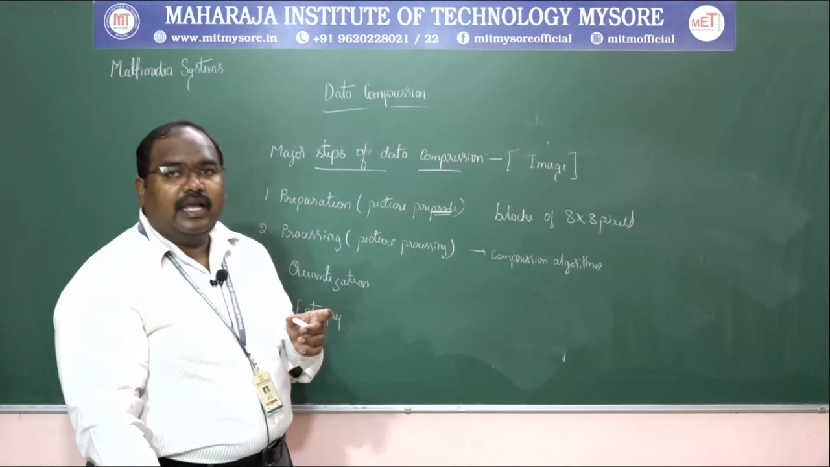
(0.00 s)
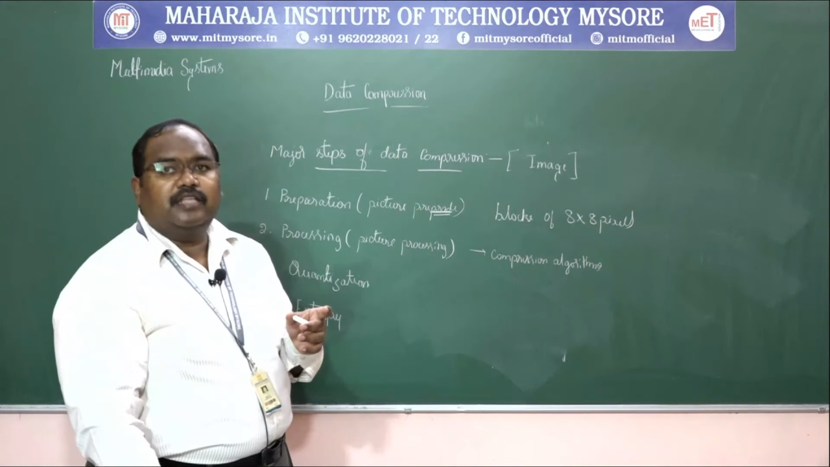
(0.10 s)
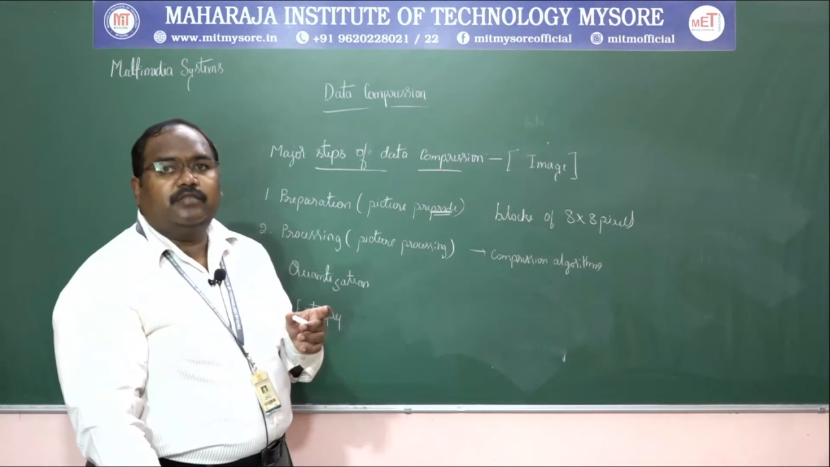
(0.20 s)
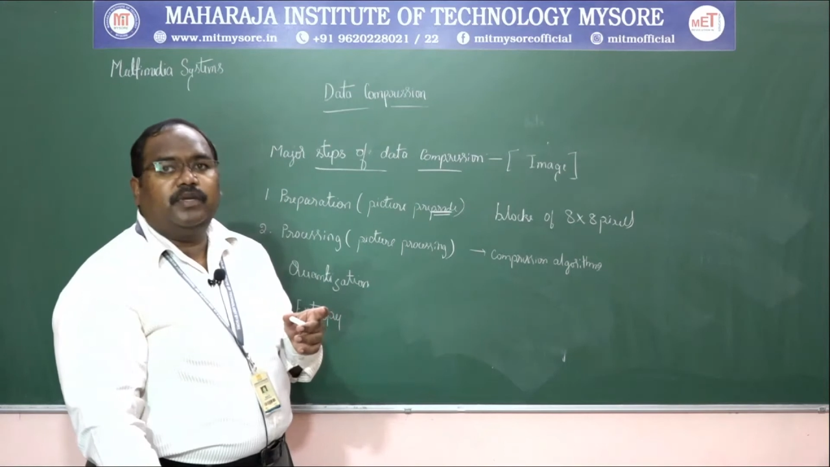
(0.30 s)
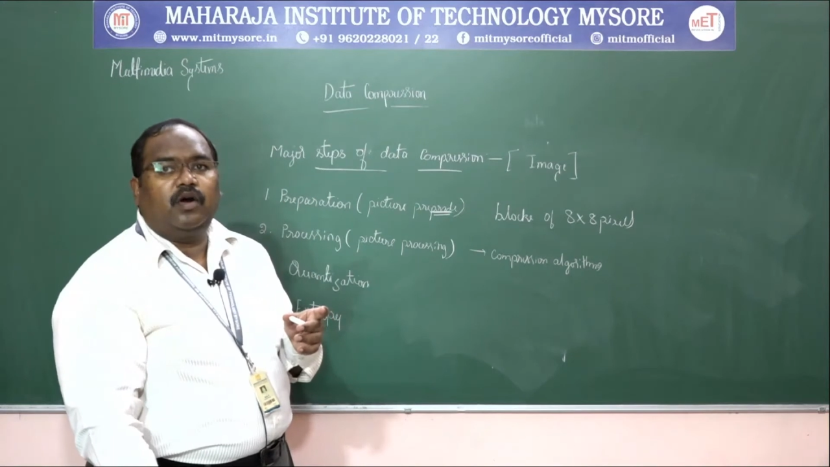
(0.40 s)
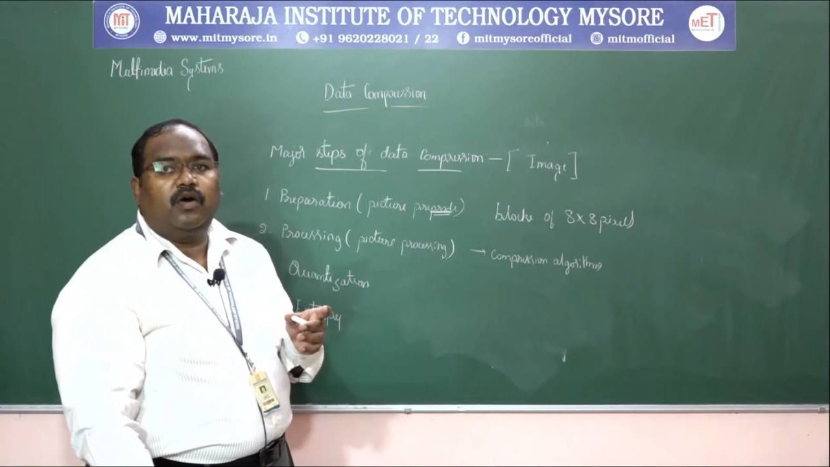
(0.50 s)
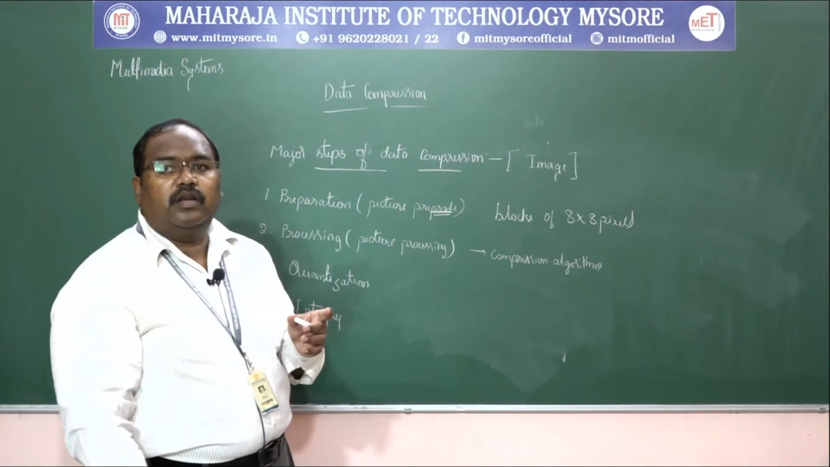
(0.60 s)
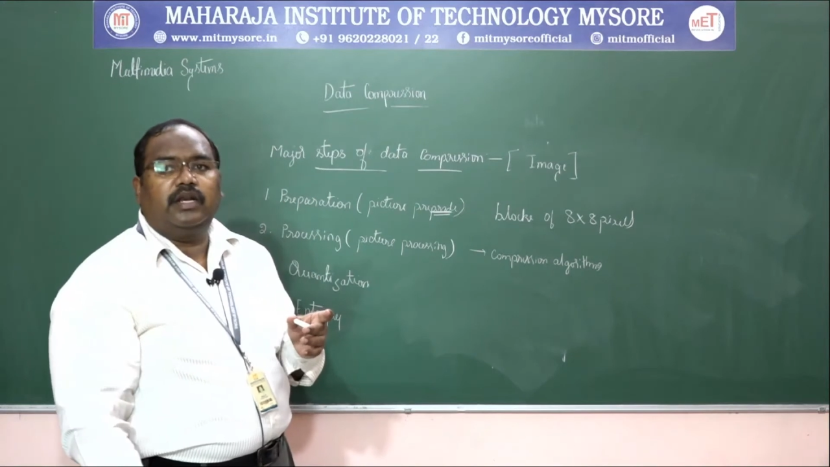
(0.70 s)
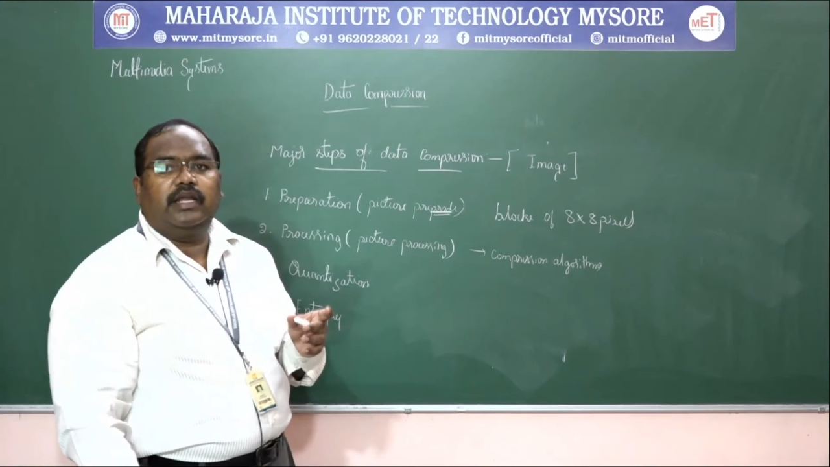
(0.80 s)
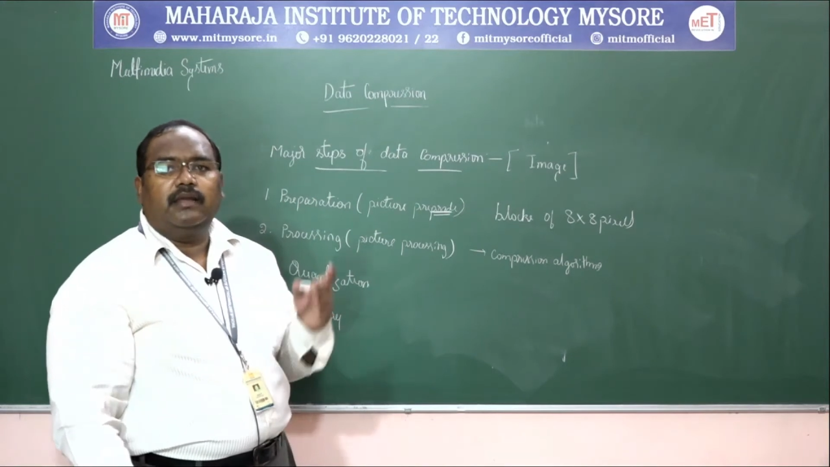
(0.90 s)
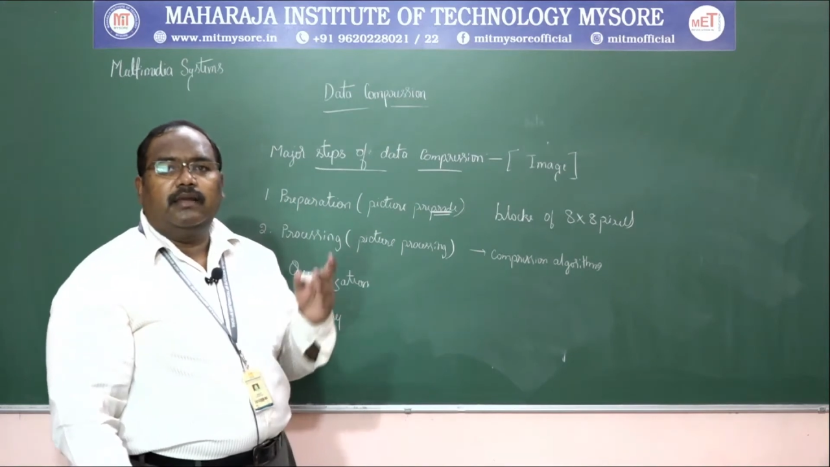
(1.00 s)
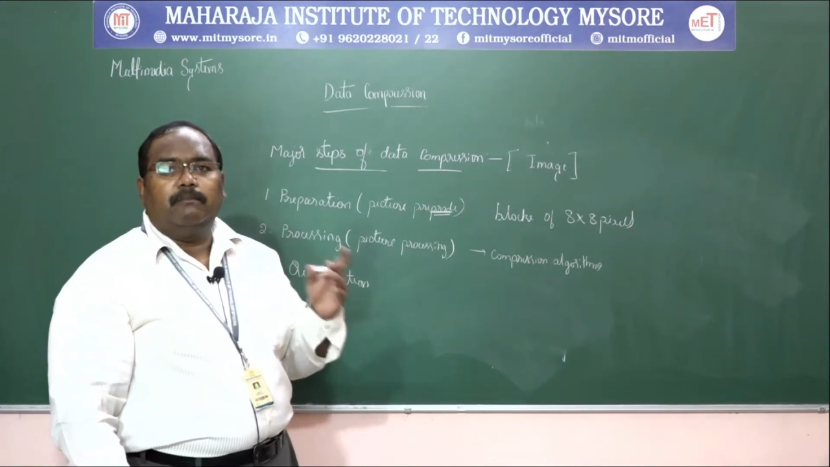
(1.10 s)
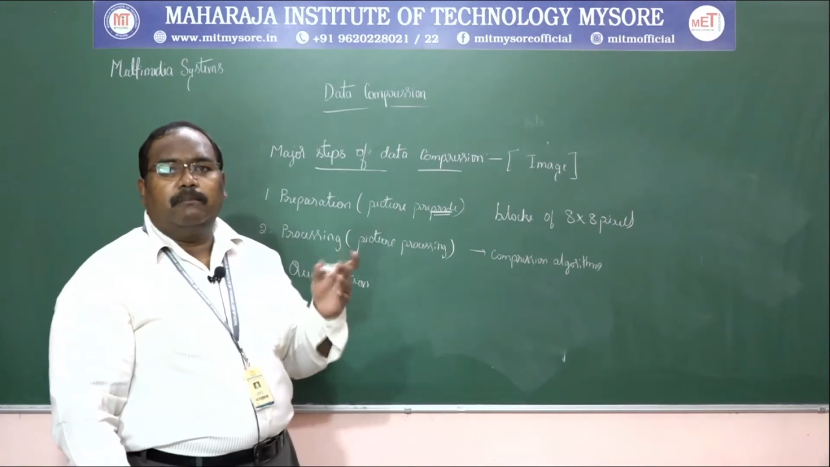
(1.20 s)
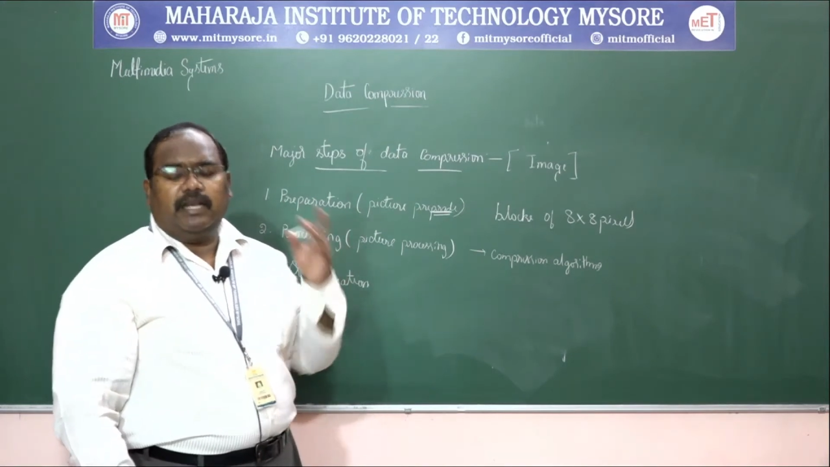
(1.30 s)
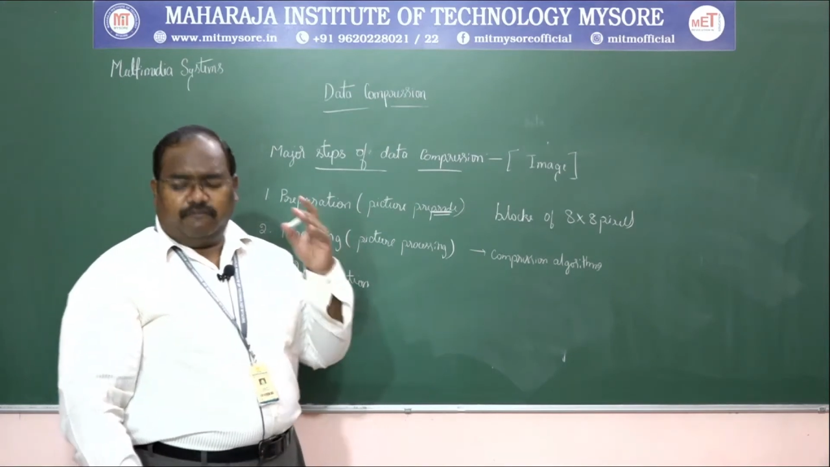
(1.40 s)
has been already
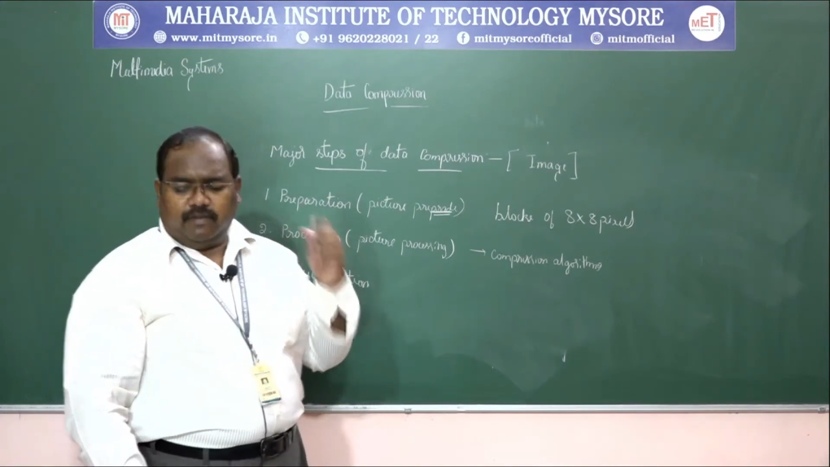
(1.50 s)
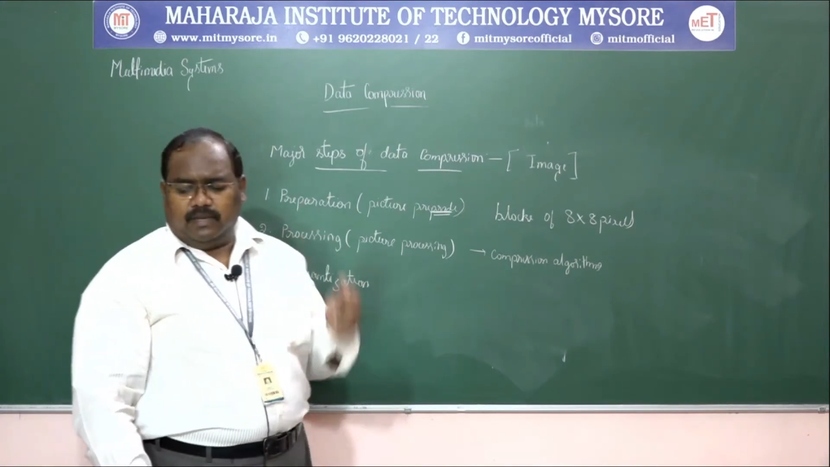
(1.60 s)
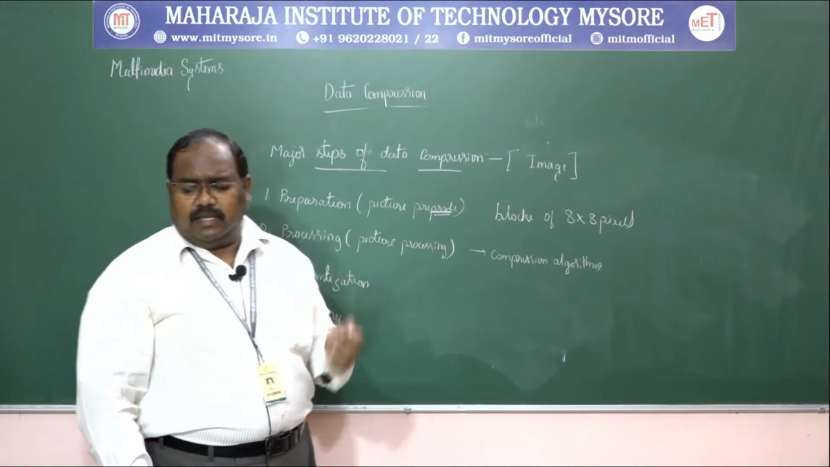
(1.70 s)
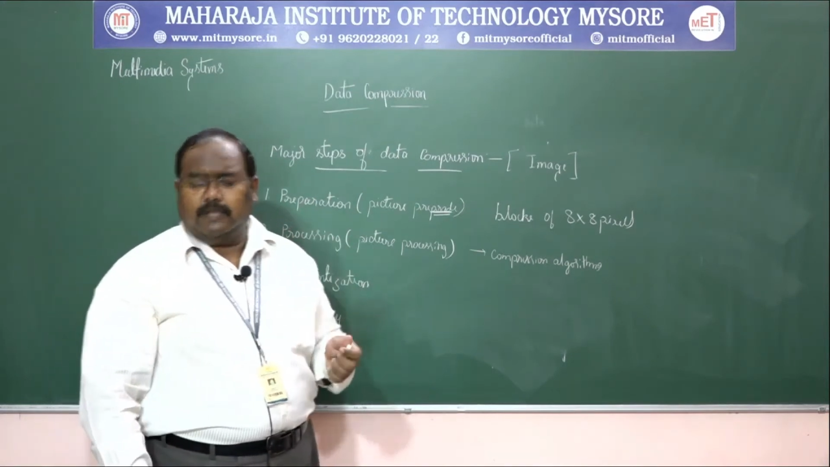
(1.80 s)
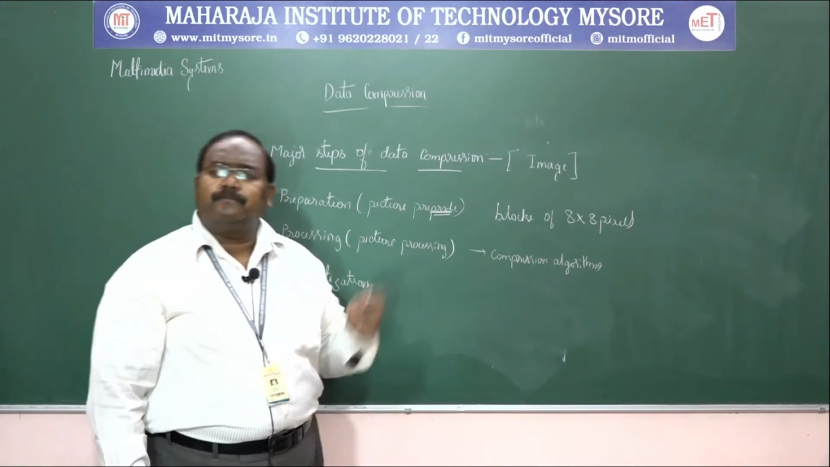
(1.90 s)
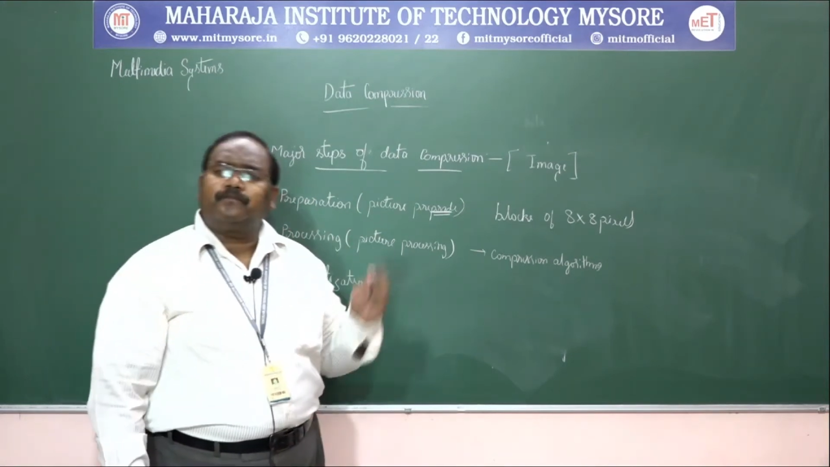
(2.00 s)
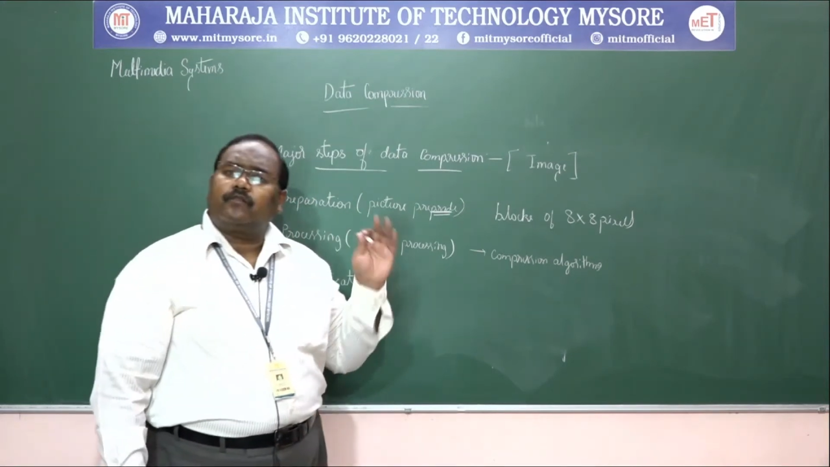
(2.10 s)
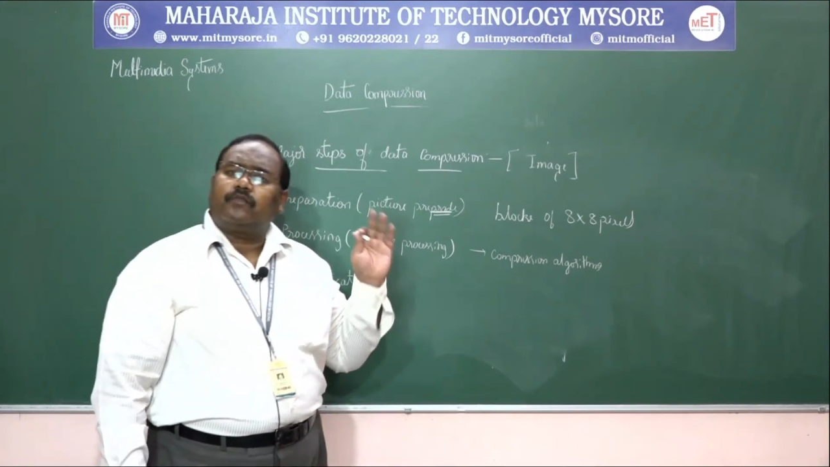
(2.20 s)
made familiar.